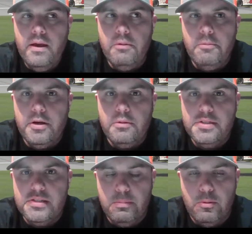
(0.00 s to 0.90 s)
and we
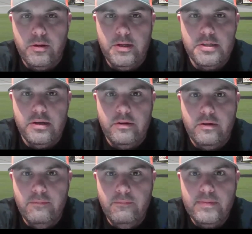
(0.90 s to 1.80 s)
always support each
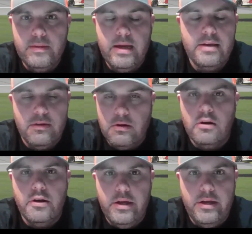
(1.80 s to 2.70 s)
other. yeah, there
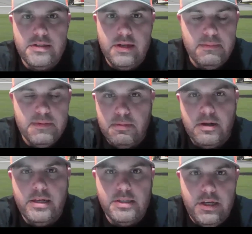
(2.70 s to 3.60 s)
are days that I'm
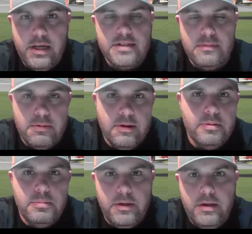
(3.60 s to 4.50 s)
surprised she hasn't
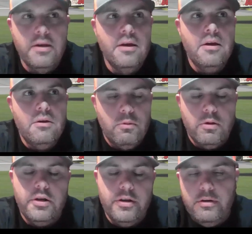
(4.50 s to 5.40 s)
probably
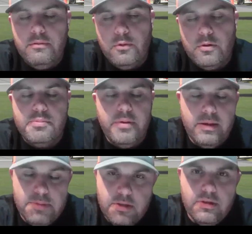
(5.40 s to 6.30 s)
wanted to divorce me.
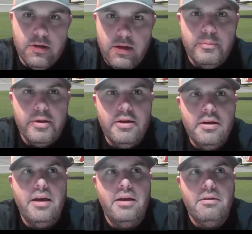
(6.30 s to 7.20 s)
I'm sure they're
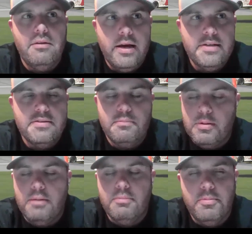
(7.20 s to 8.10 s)
coming, and hasn't
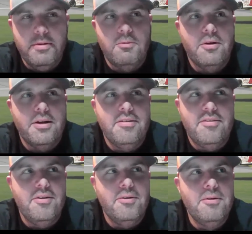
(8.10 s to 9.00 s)
probably wanted
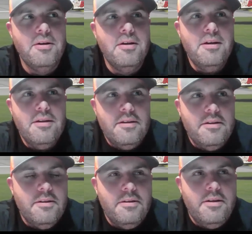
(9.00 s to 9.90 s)
to,
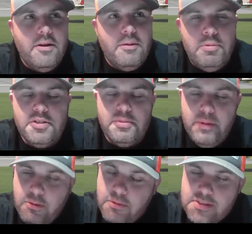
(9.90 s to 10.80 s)
push
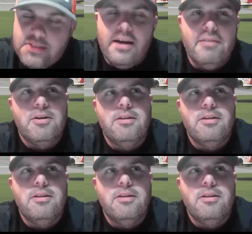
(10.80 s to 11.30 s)
me over the side of a